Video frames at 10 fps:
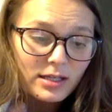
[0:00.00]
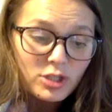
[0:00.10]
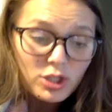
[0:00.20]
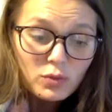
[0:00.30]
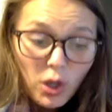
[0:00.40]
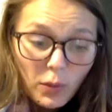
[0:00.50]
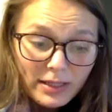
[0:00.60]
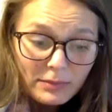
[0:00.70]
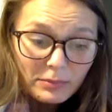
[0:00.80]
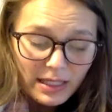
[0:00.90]
Do you know what
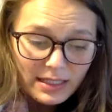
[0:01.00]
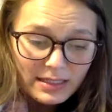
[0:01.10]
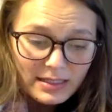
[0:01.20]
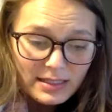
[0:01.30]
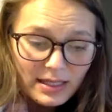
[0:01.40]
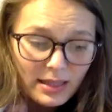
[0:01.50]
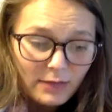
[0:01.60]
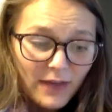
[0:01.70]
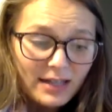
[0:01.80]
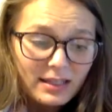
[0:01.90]
it means? The
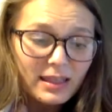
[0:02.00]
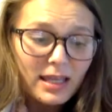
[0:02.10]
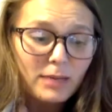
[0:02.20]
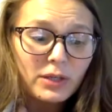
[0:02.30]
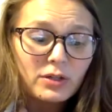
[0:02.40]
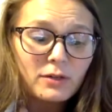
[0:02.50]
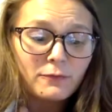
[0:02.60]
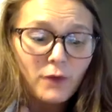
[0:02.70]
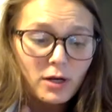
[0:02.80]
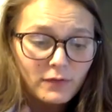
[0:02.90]
fact that they appeared in
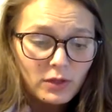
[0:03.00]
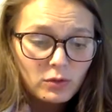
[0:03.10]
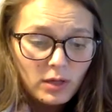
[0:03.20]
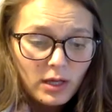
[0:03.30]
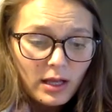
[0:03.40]
front of you?